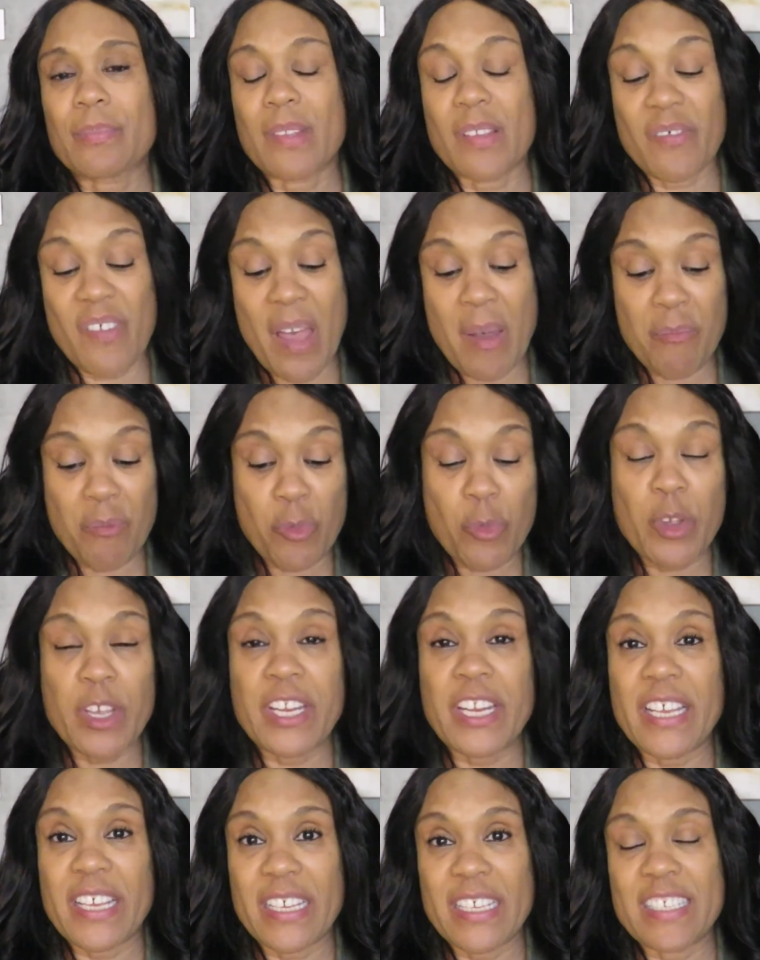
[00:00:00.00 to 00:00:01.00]
If I'm
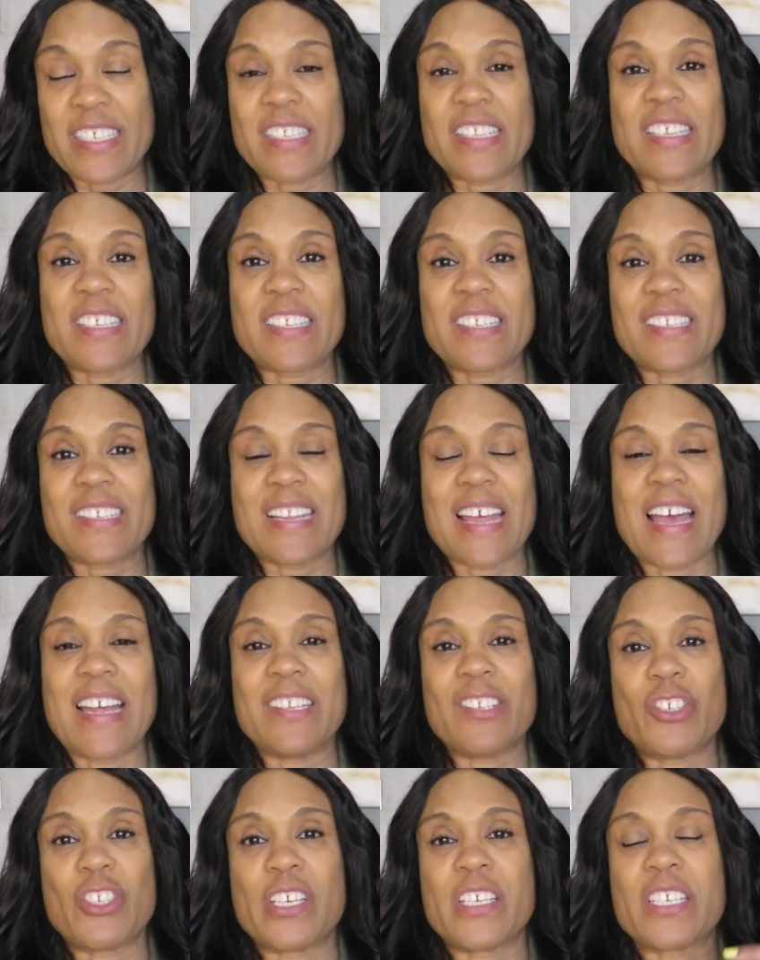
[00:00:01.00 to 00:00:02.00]
reading it, this is
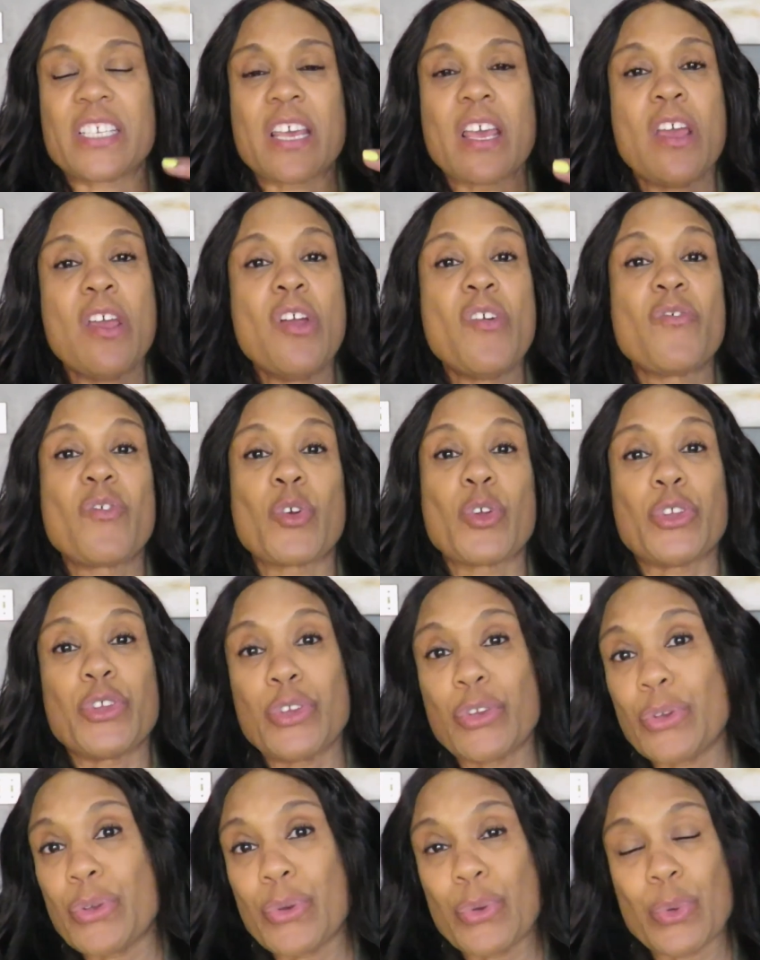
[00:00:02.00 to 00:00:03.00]
not just for
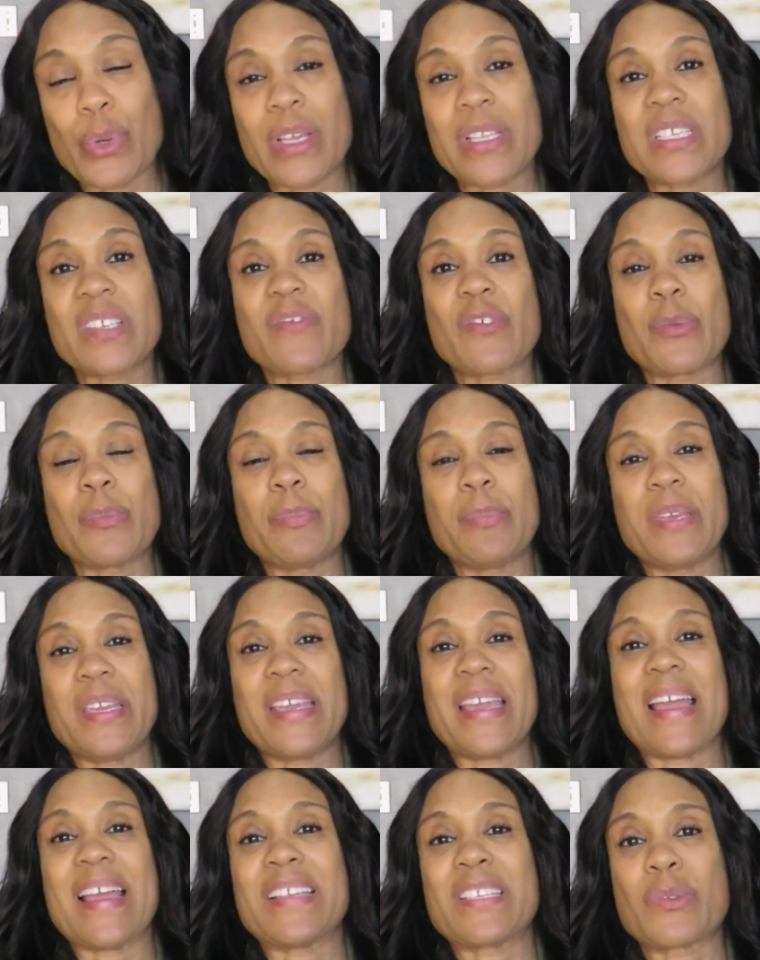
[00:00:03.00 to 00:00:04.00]
you. It's for
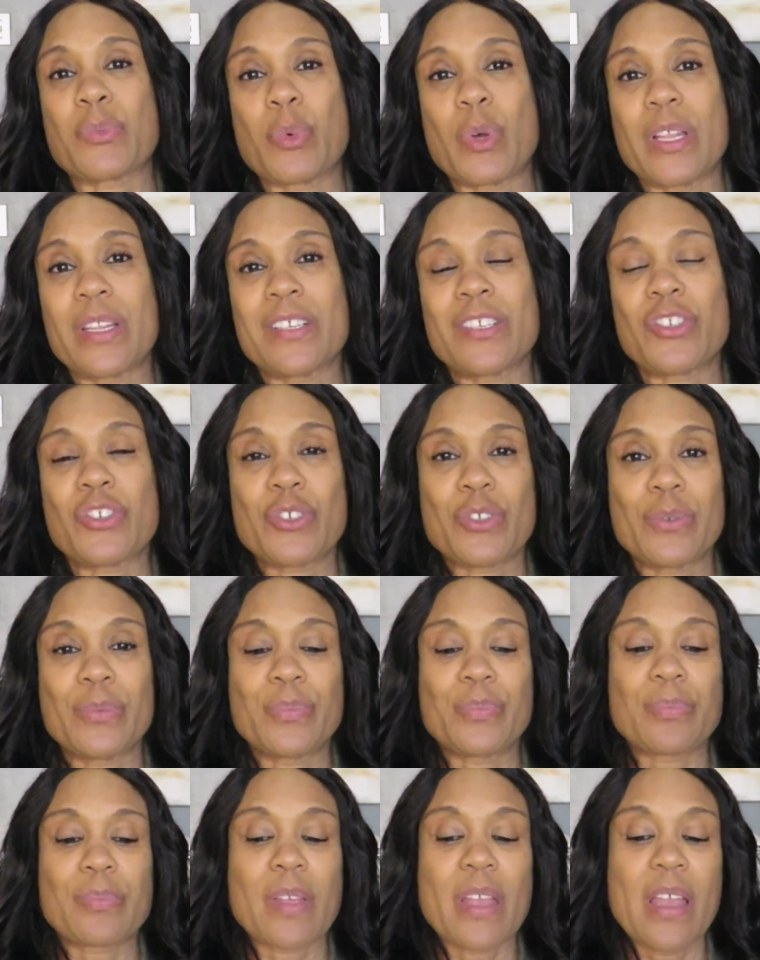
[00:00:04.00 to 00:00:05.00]
me as well as
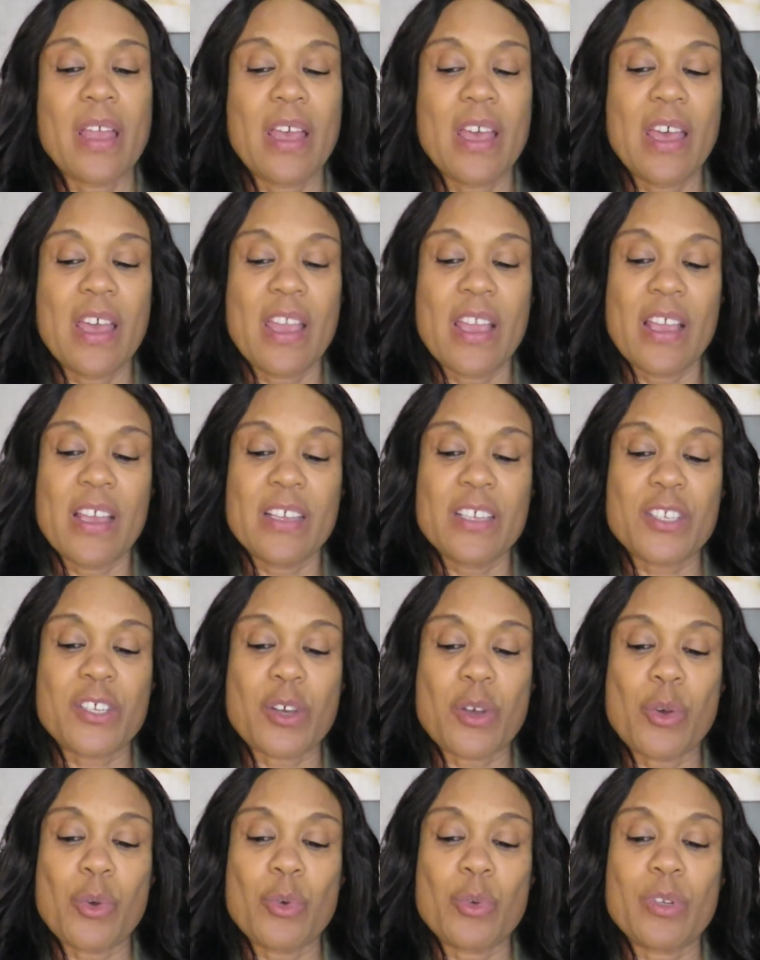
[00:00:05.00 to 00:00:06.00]
you.
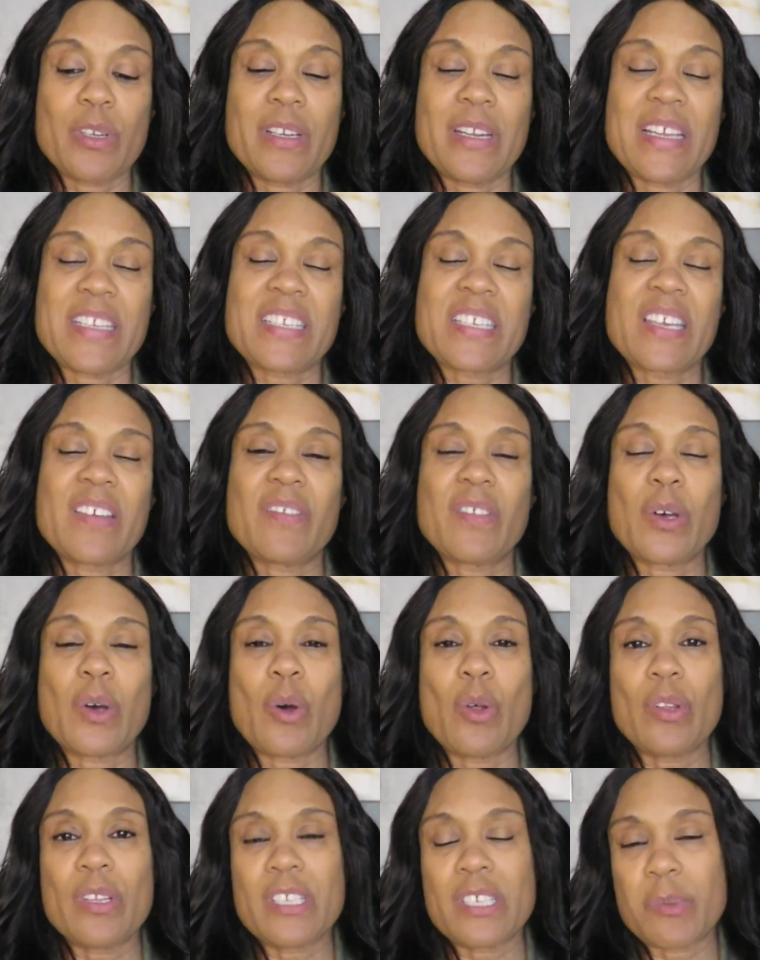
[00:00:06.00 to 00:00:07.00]
So let's give the
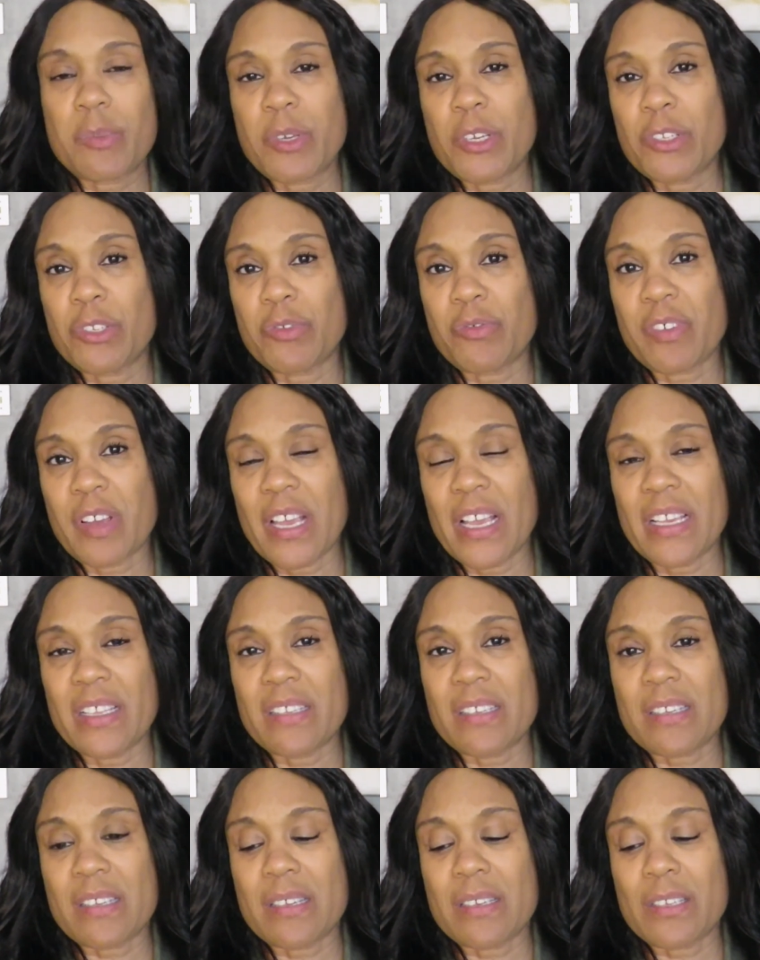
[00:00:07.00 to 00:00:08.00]
Holy Spirit the
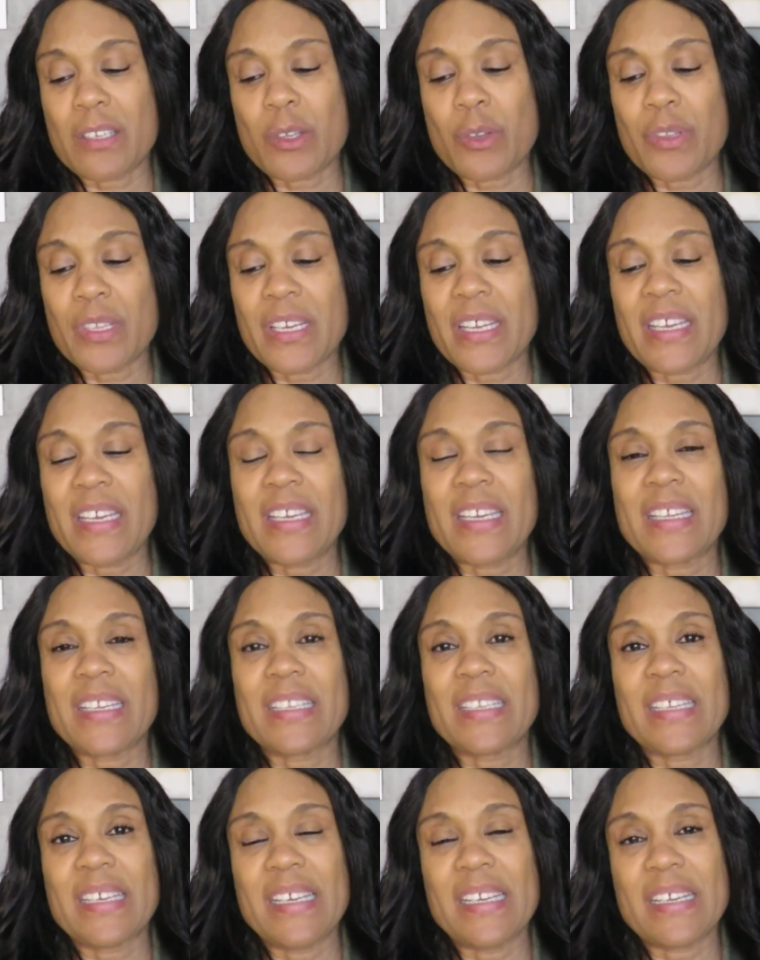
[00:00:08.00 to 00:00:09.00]
reins so that he
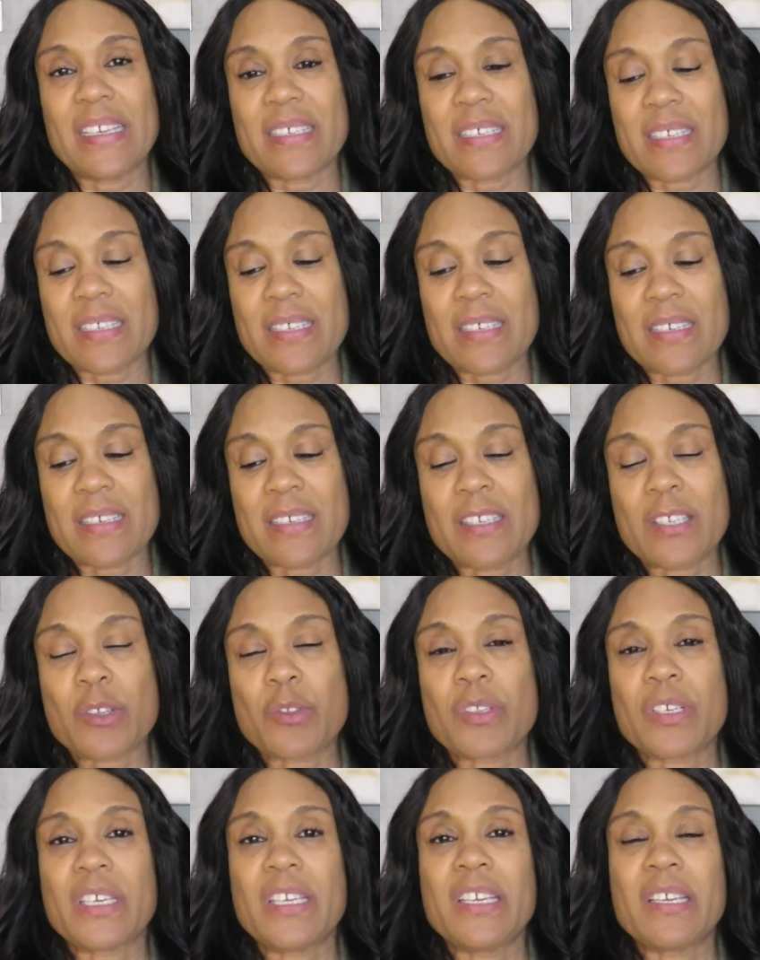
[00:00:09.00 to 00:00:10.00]
can lead us,
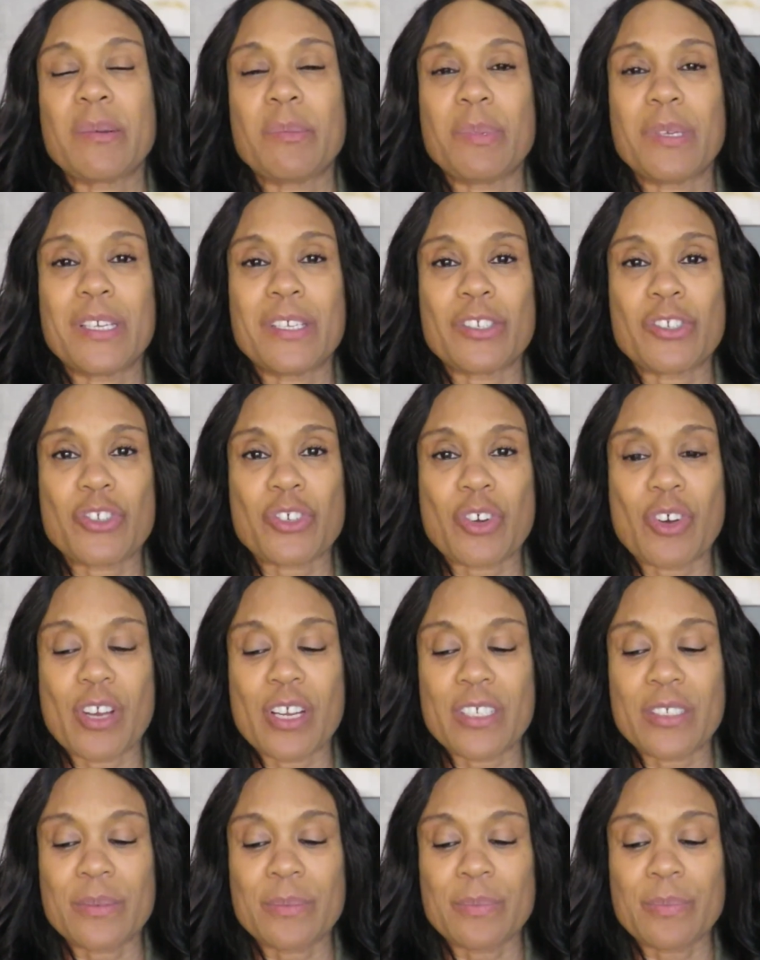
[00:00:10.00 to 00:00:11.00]
so that he can be in
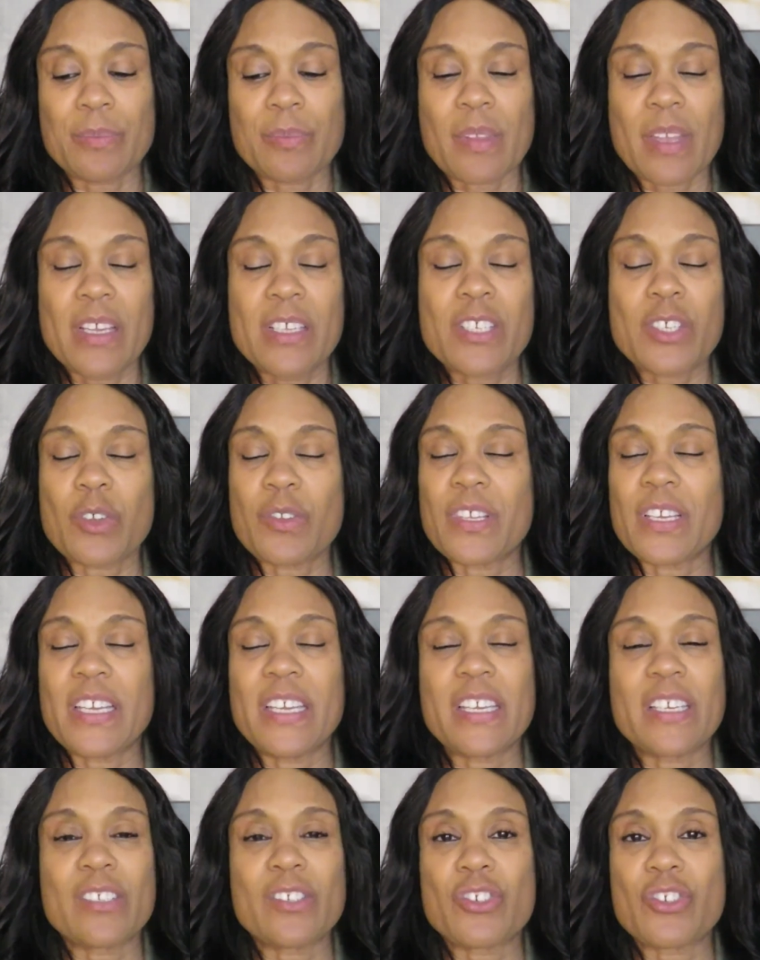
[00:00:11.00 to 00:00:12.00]
charge, so that
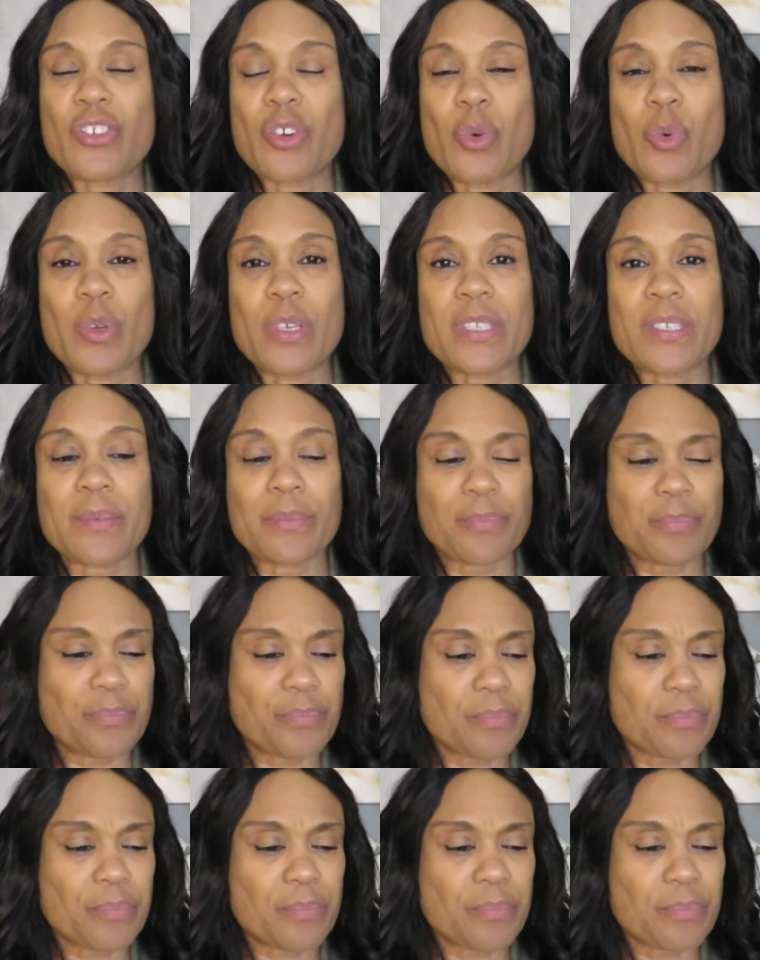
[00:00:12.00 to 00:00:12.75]
he can show us